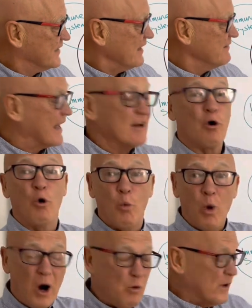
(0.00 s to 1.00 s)
done that, or
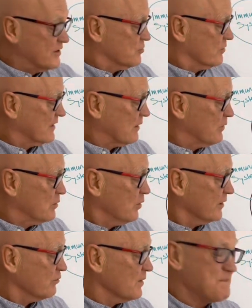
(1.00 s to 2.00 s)
while we're doing that, we
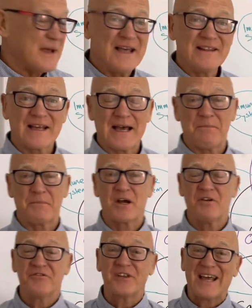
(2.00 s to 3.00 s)
want to repair the gut,
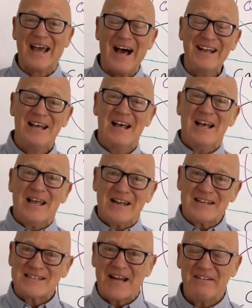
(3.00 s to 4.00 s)
because the gut in
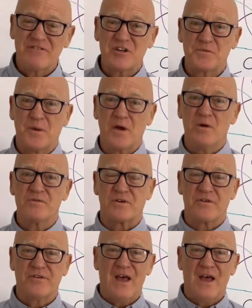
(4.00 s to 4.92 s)
a state of dysbiosis